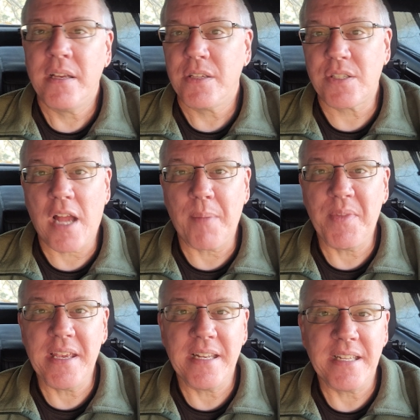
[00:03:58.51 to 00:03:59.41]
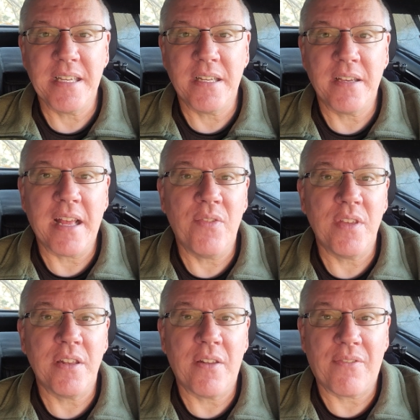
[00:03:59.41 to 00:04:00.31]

stop the antenna, and then